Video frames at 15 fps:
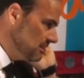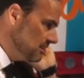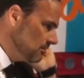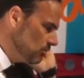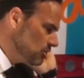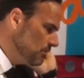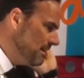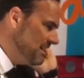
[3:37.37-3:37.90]

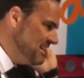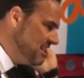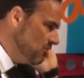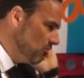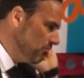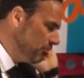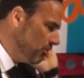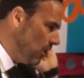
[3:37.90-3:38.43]
What do you mean, nil
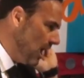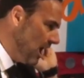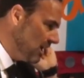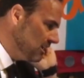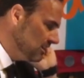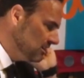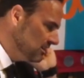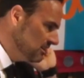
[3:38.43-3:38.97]
pois?
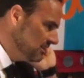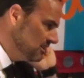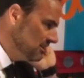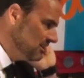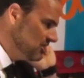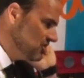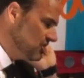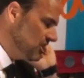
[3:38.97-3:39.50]

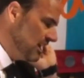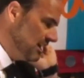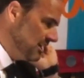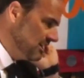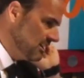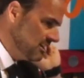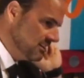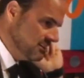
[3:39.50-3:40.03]
Cheek.